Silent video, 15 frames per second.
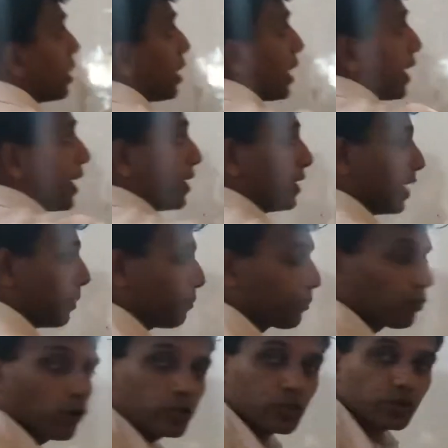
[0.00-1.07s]
N
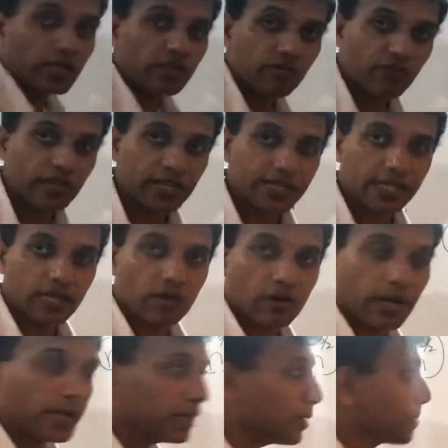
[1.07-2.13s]
approach to infinity,
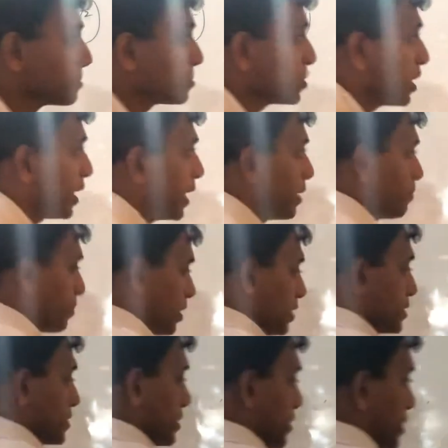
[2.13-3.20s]
right? And
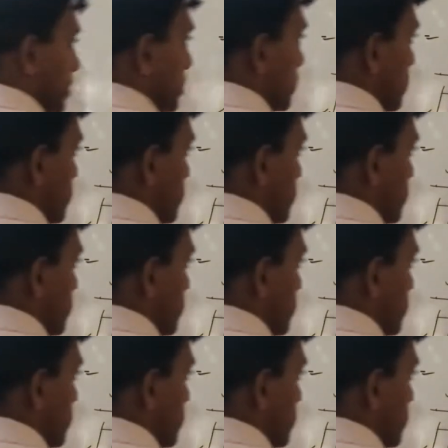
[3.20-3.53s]
plus here